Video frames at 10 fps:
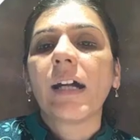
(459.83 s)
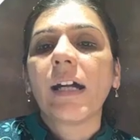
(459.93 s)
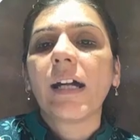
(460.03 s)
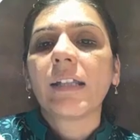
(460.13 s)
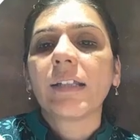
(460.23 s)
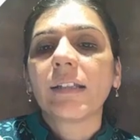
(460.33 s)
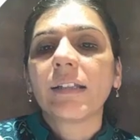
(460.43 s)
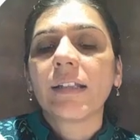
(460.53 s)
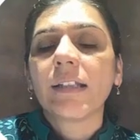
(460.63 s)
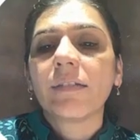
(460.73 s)

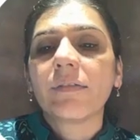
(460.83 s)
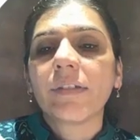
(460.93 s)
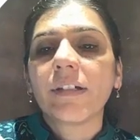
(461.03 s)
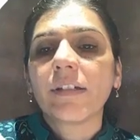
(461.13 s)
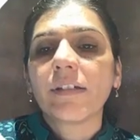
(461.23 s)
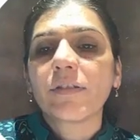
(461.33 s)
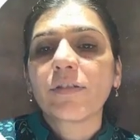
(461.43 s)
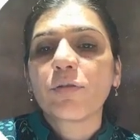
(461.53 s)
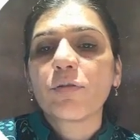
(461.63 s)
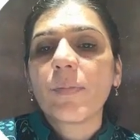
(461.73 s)
And if there
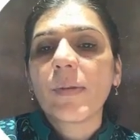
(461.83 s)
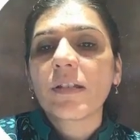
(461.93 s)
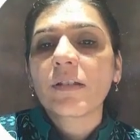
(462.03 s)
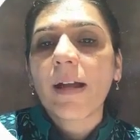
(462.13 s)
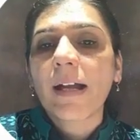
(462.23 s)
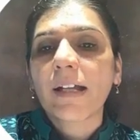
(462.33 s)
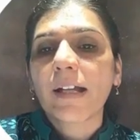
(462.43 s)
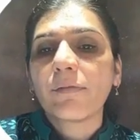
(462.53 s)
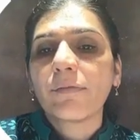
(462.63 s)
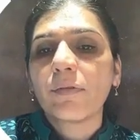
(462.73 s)
is too much back
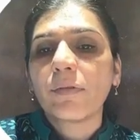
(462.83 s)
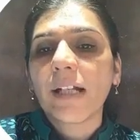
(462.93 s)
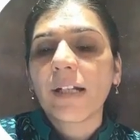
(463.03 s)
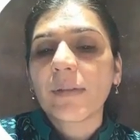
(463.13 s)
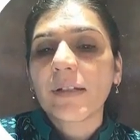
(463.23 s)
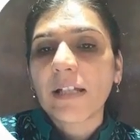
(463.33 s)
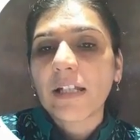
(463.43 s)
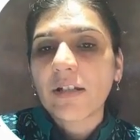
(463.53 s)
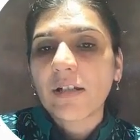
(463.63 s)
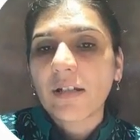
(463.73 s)
and forth, that means
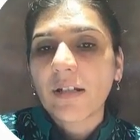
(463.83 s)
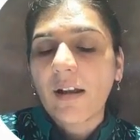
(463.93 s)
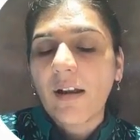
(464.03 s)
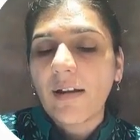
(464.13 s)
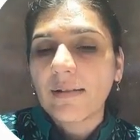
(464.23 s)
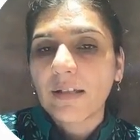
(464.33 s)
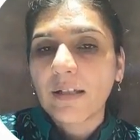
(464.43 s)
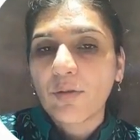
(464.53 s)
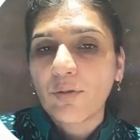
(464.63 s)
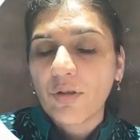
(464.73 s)
agent are
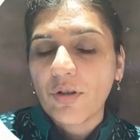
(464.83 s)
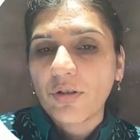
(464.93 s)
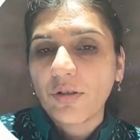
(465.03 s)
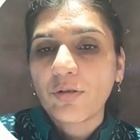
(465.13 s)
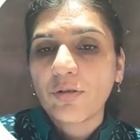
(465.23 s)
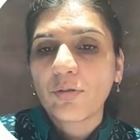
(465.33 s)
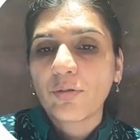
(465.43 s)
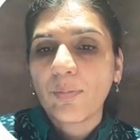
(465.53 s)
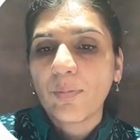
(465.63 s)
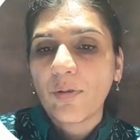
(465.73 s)
asking questions,
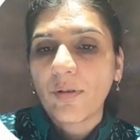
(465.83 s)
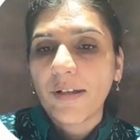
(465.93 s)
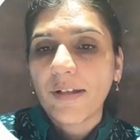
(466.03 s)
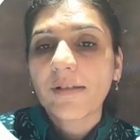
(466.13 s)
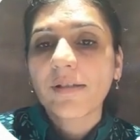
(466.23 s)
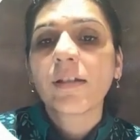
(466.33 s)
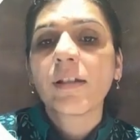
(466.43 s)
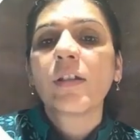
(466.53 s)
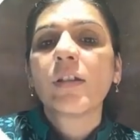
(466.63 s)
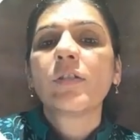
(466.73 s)
so progress.
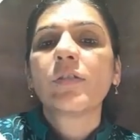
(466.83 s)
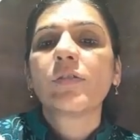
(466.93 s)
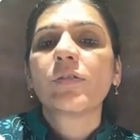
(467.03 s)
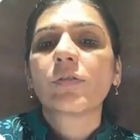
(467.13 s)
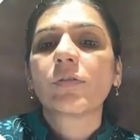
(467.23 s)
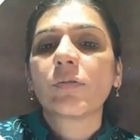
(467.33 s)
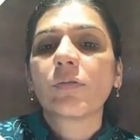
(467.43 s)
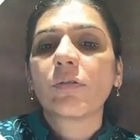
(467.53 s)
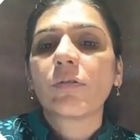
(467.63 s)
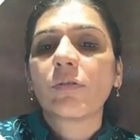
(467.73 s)

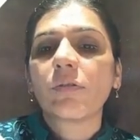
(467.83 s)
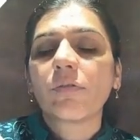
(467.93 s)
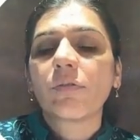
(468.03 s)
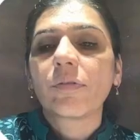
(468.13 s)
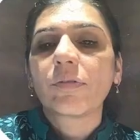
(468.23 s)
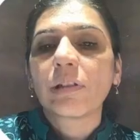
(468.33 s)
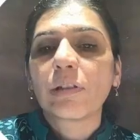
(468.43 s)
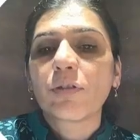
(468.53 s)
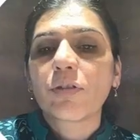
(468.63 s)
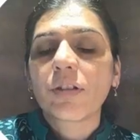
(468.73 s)
So
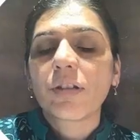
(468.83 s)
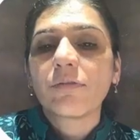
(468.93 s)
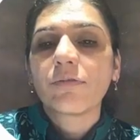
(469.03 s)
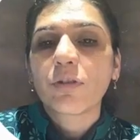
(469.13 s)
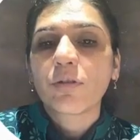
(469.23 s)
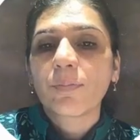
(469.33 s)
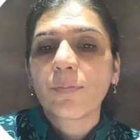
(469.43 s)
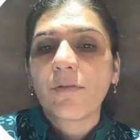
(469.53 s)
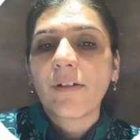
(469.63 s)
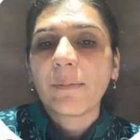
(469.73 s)
solution is we should
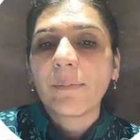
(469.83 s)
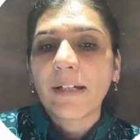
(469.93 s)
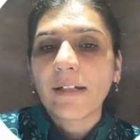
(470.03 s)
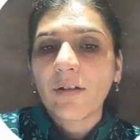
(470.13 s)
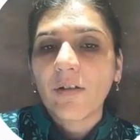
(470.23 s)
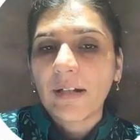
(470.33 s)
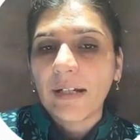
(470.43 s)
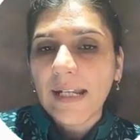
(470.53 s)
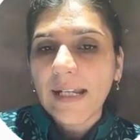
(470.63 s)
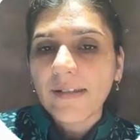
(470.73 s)
provide better
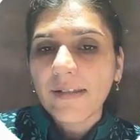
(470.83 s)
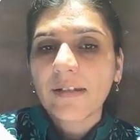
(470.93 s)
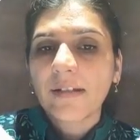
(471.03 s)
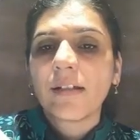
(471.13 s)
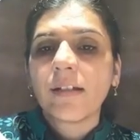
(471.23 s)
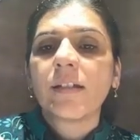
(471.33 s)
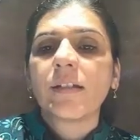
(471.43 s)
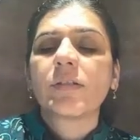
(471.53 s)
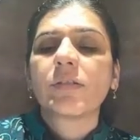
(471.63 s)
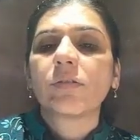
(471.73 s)
context.
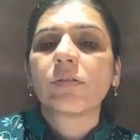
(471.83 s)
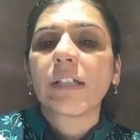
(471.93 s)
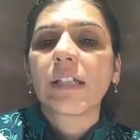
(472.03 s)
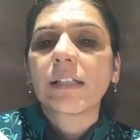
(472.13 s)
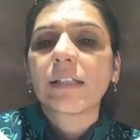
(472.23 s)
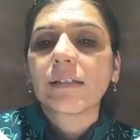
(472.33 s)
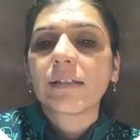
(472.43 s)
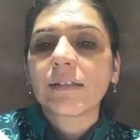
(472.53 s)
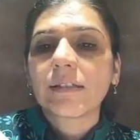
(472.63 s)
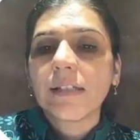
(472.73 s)
So we can
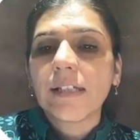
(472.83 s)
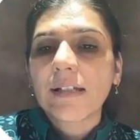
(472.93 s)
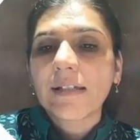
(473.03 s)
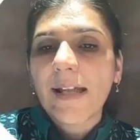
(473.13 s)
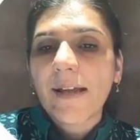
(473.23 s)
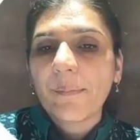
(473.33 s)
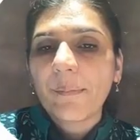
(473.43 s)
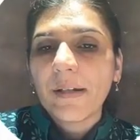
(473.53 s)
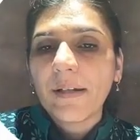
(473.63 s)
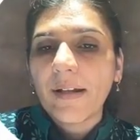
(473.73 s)
see
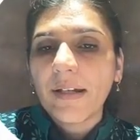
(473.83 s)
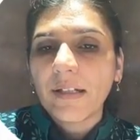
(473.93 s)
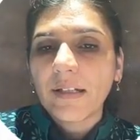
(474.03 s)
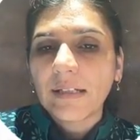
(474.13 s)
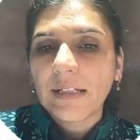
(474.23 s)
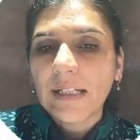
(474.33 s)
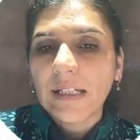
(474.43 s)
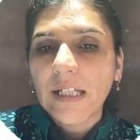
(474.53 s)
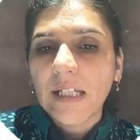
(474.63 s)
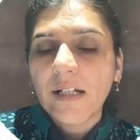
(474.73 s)
example, write a
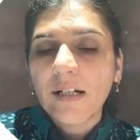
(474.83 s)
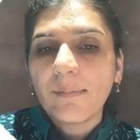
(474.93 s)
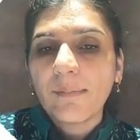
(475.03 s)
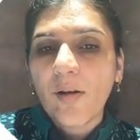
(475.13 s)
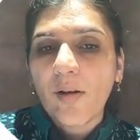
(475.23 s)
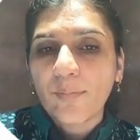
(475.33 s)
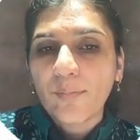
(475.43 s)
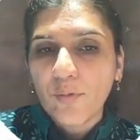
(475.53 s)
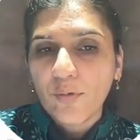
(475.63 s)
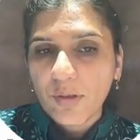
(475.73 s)
technical blog
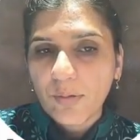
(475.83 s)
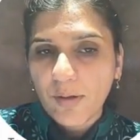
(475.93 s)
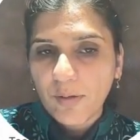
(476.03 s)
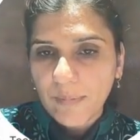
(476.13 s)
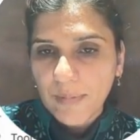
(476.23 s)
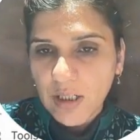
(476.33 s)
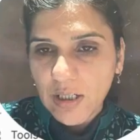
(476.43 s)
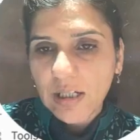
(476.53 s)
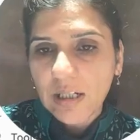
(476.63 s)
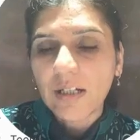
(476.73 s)
post about
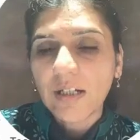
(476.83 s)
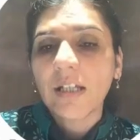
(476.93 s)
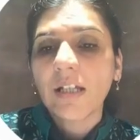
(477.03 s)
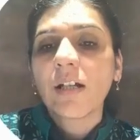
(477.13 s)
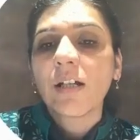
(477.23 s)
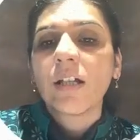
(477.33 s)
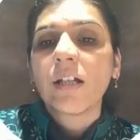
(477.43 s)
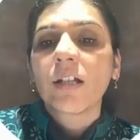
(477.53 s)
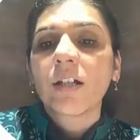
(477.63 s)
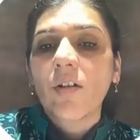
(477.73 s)
machine learning.
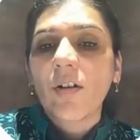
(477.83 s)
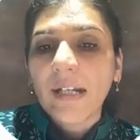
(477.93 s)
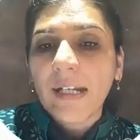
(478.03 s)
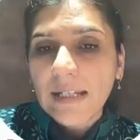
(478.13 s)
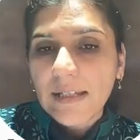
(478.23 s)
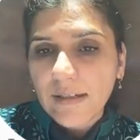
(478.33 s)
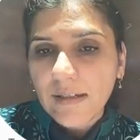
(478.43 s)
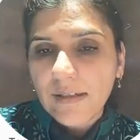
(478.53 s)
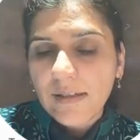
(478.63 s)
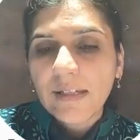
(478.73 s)
Context
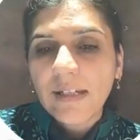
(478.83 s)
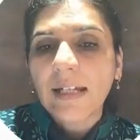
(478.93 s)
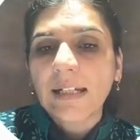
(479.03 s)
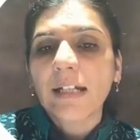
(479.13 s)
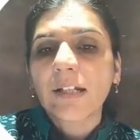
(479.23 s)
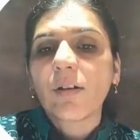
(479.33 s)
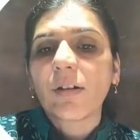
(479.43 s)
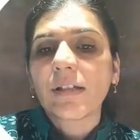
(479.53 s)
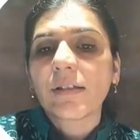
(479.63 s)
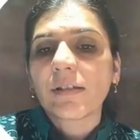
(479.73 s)
is target
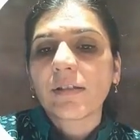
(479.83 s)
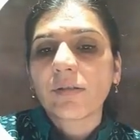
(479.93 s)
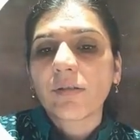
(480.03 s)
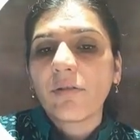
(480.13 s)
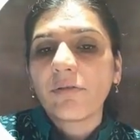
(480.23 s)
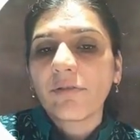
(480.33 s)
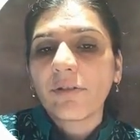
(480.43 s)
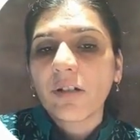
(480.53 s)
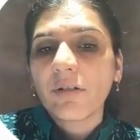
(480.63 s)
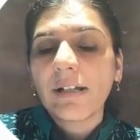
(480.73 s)
audience is
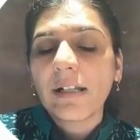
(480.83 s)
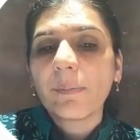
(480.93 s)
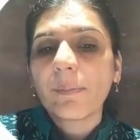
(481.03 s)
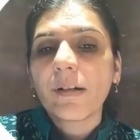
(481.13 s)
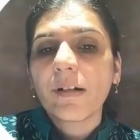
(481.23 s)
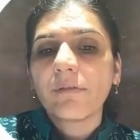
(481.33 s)
software developer